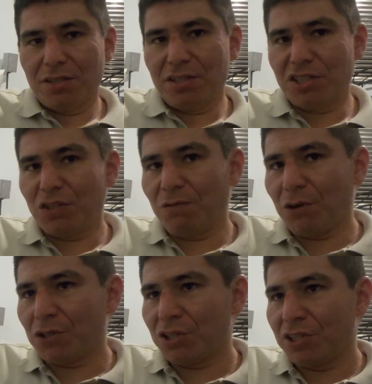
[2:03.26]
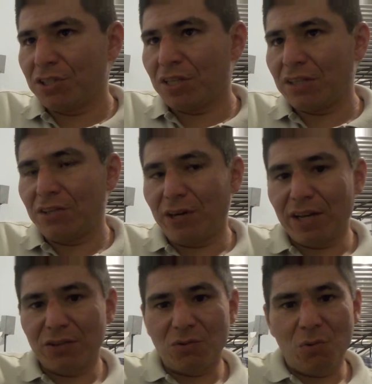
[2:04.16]
this inversion is that their
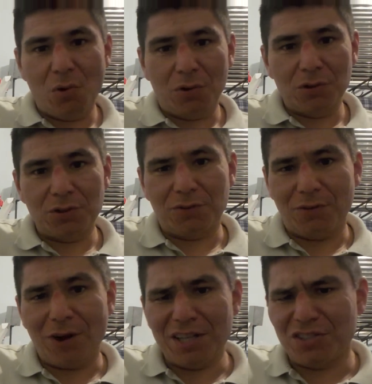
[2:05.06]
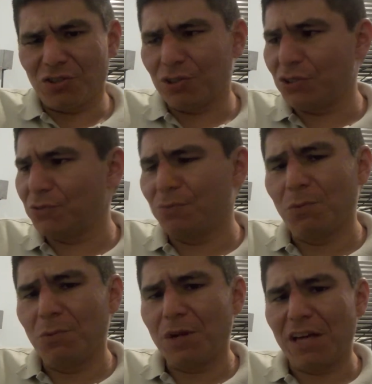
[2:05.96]
headquarters of Chrysler
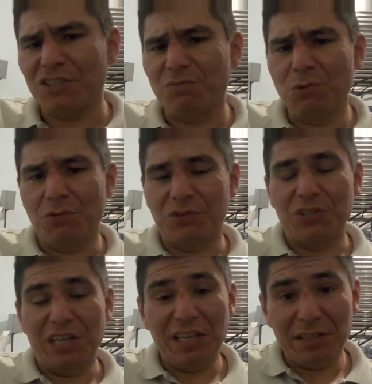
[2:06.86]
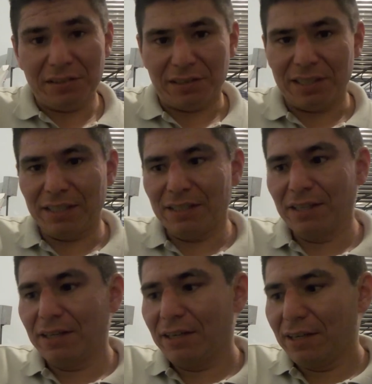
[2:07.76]
has moved to Italy.
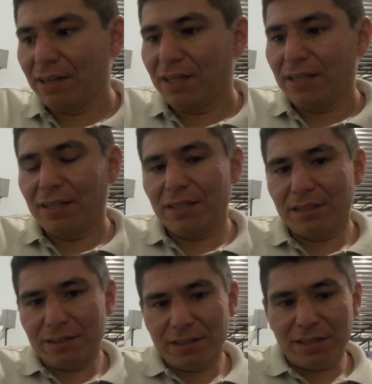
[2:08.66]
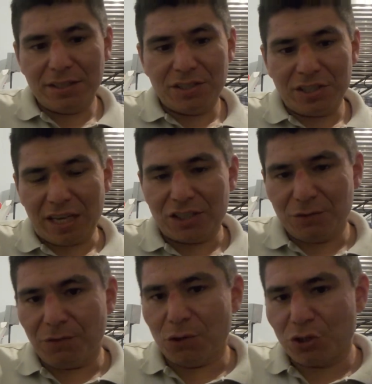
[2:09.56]
And then this tax
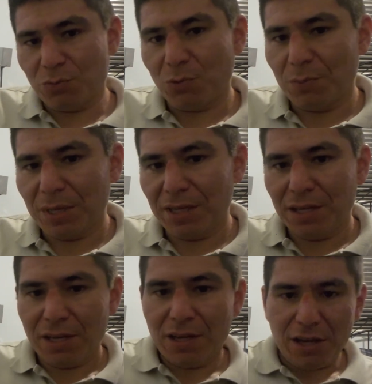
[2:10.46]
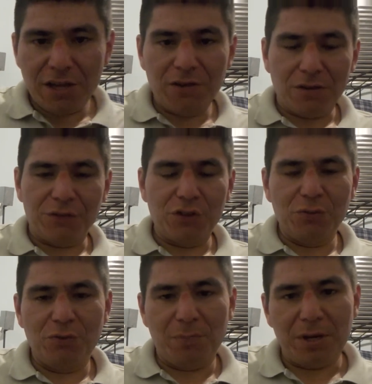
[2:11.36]
inversion will be enough to
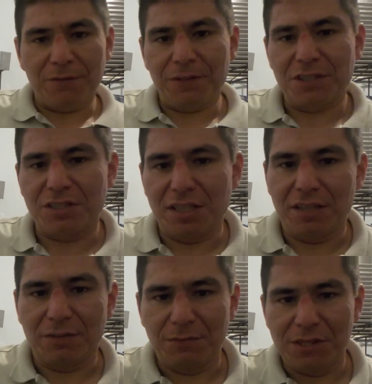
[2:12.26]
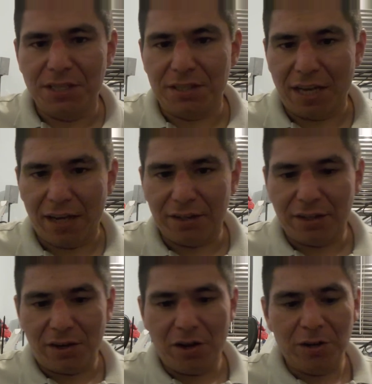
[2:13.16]
benefit the Italian
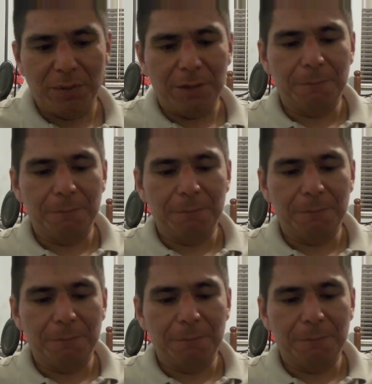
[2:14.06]
economy,